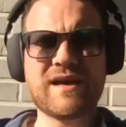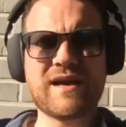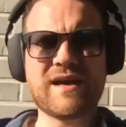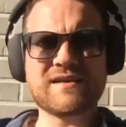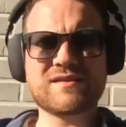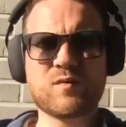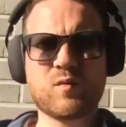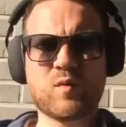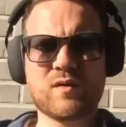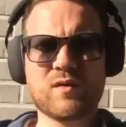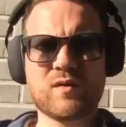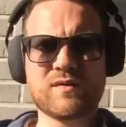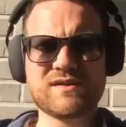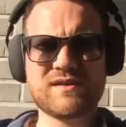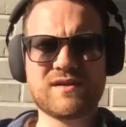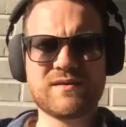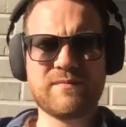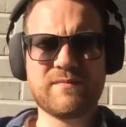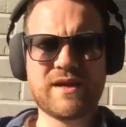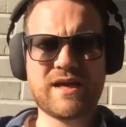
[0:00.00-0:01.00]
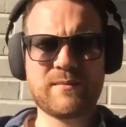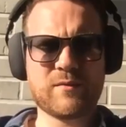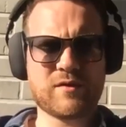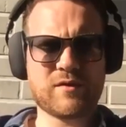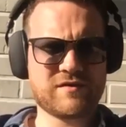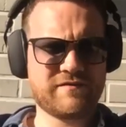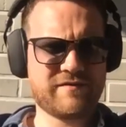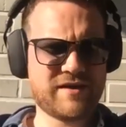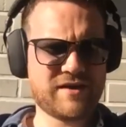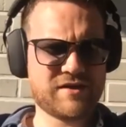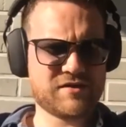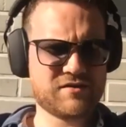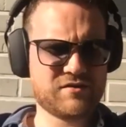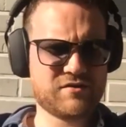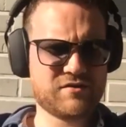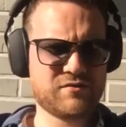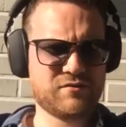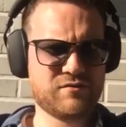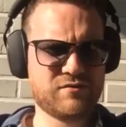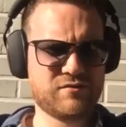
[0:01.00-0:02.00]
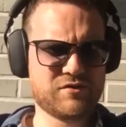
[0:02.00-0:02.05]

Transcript: I ask, what was the main motivation to